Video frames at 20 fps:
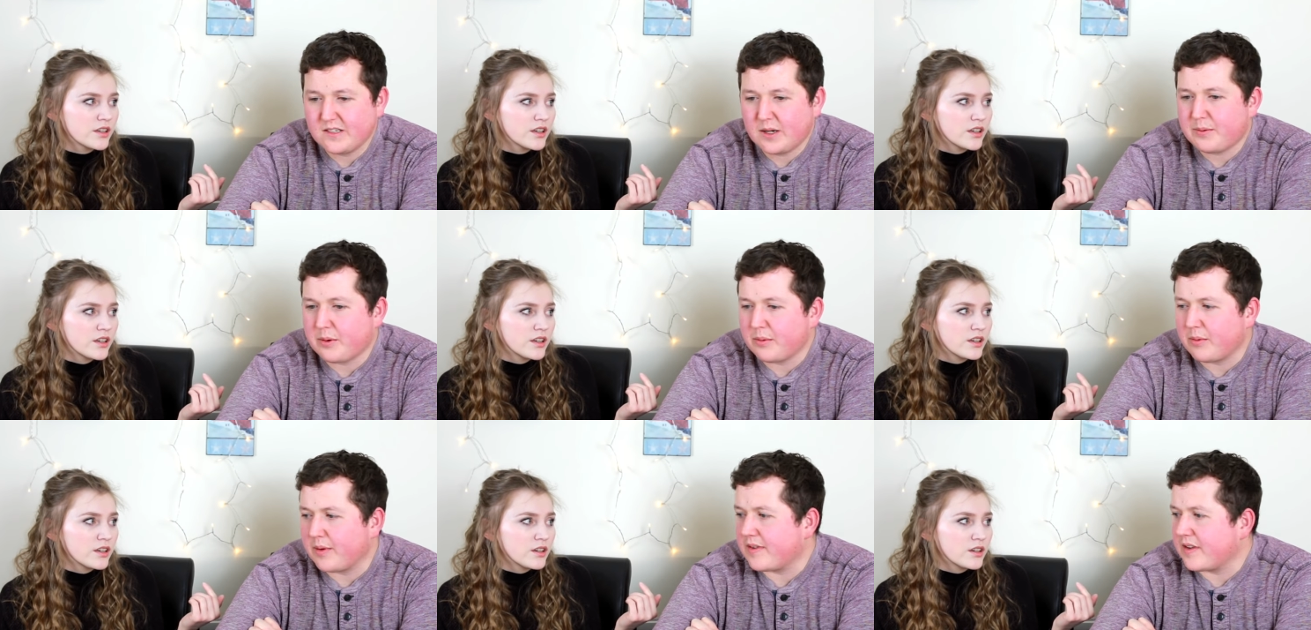Speaker 1: I
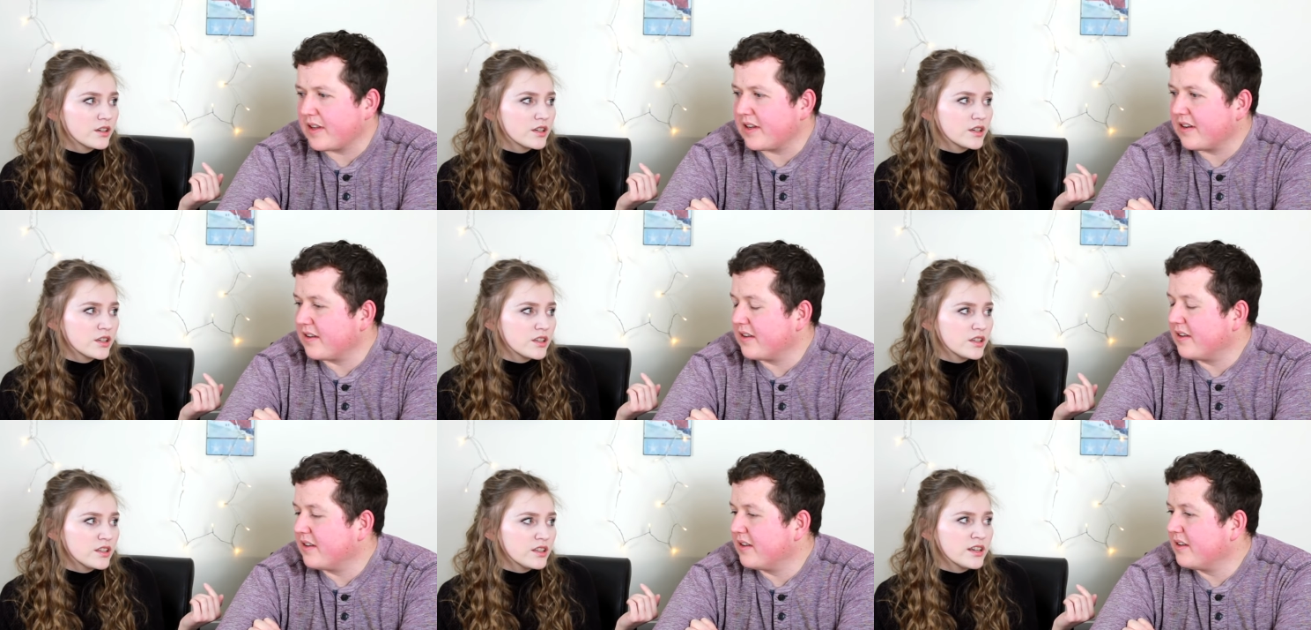probably did,
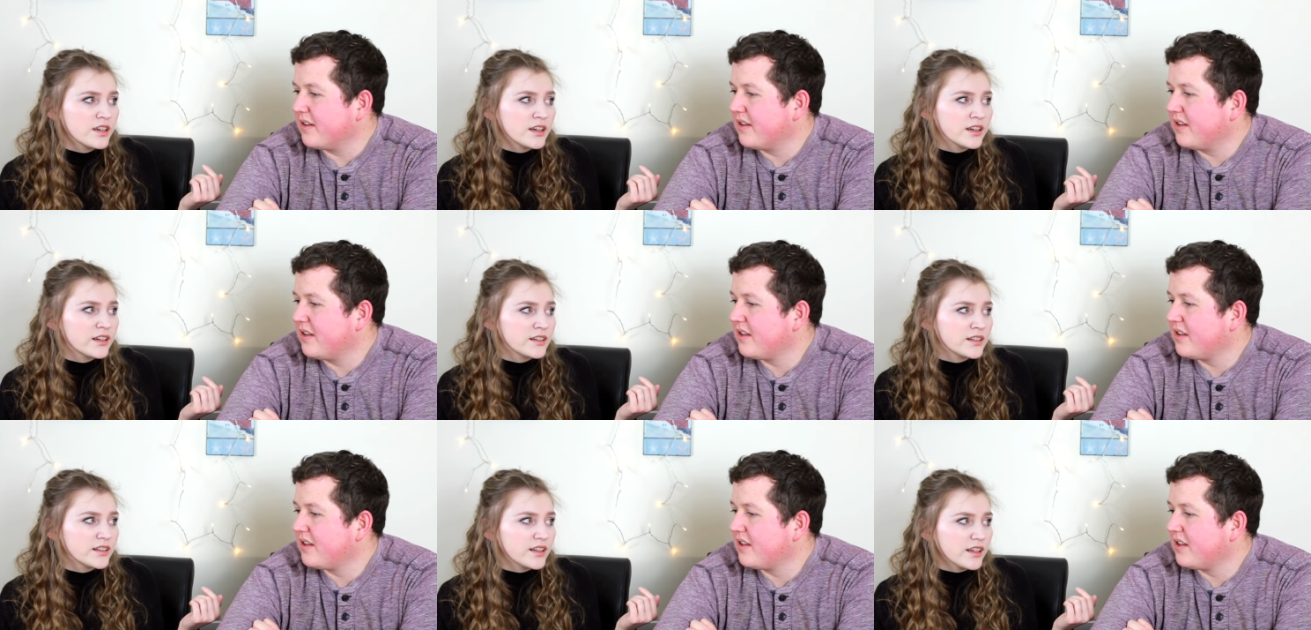yeah.
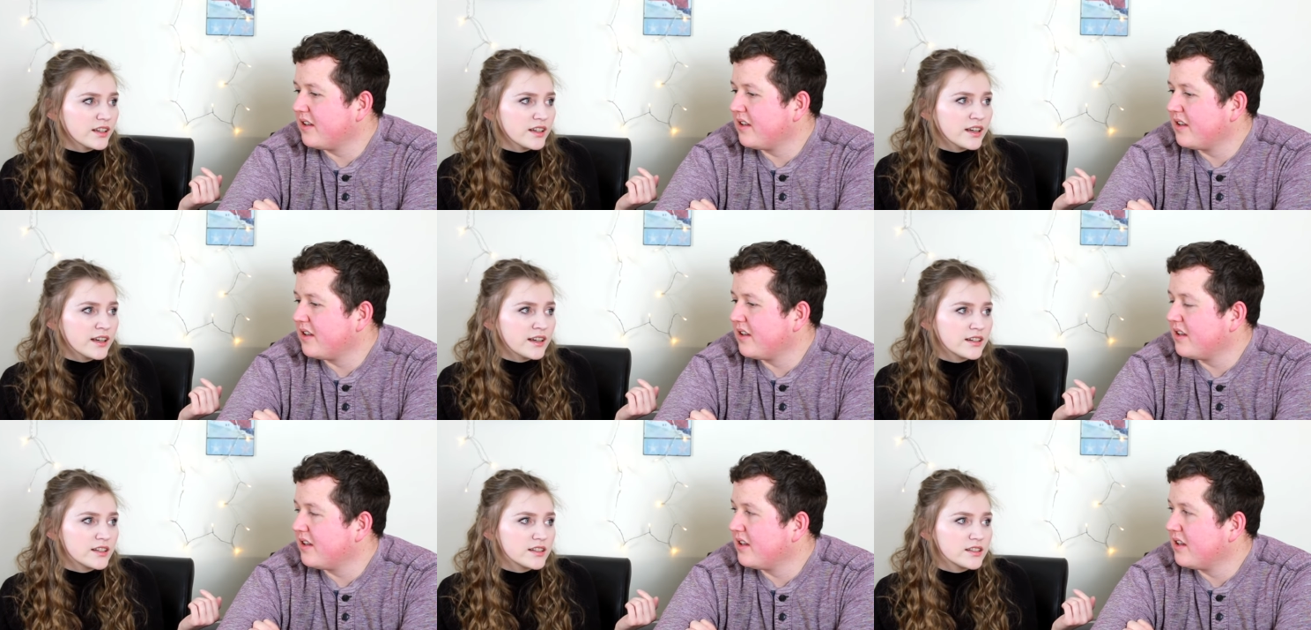Yeah,
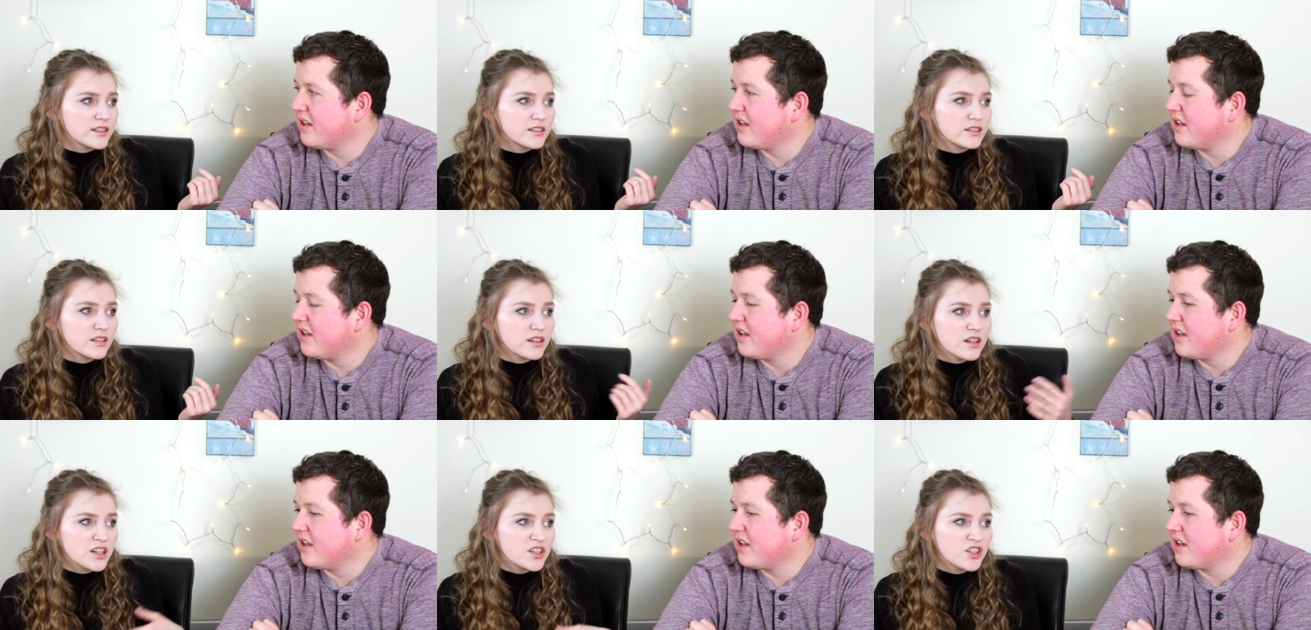and
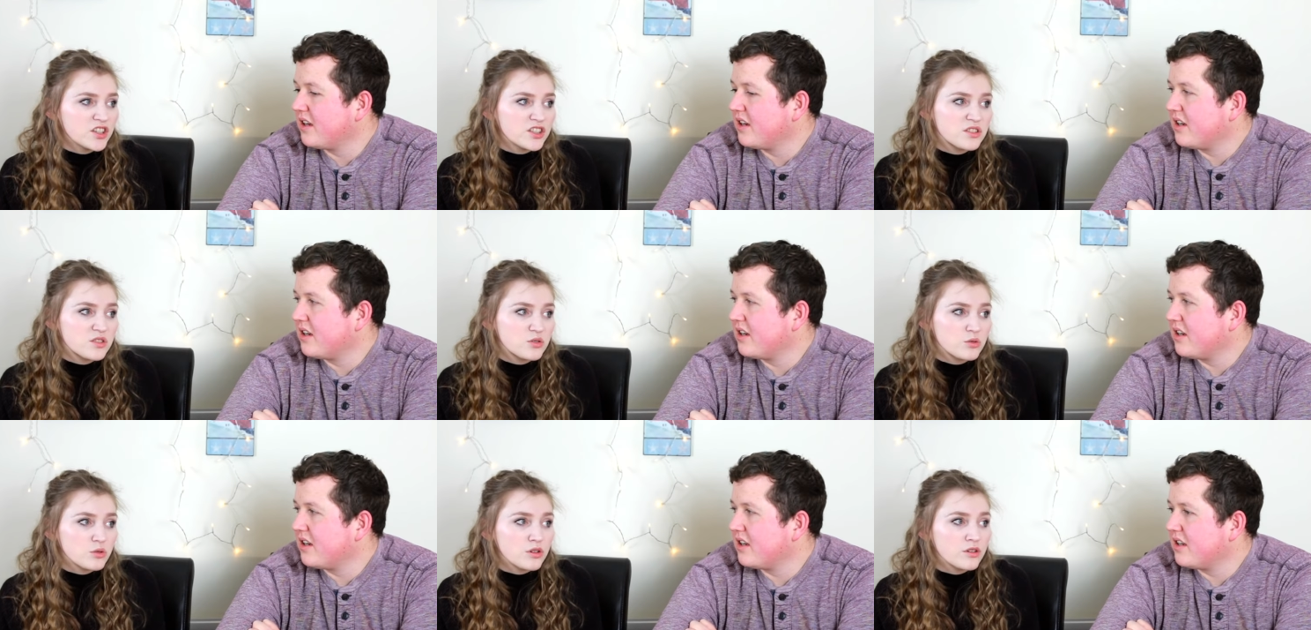I
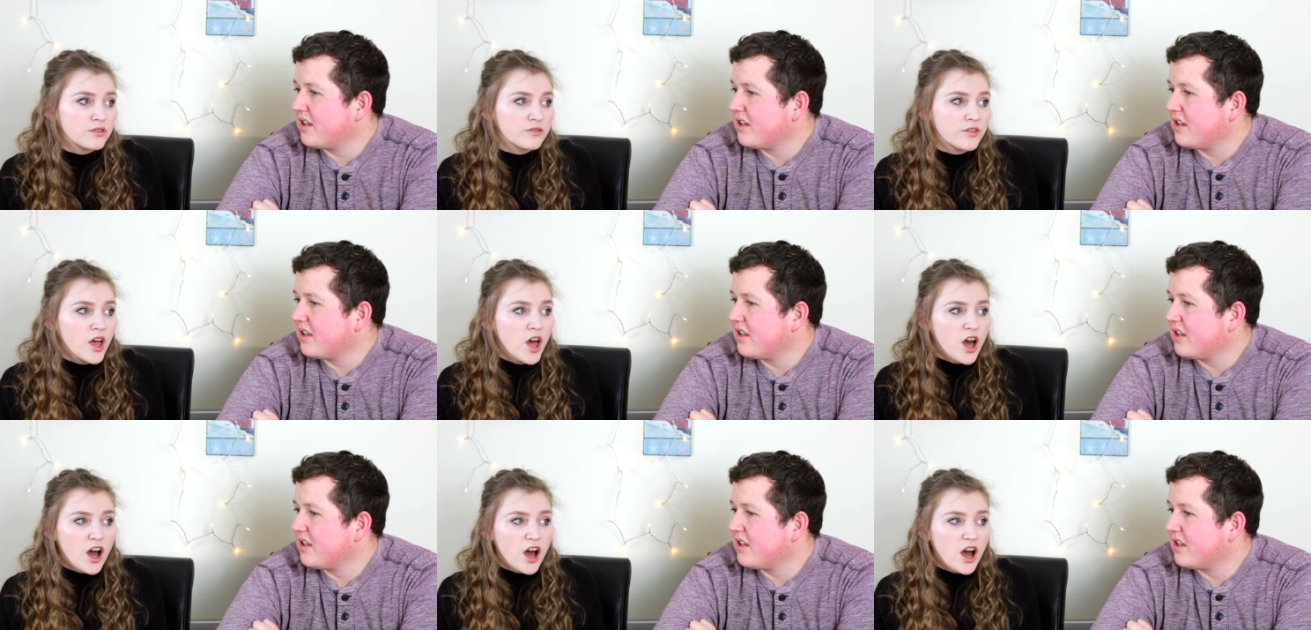just sort of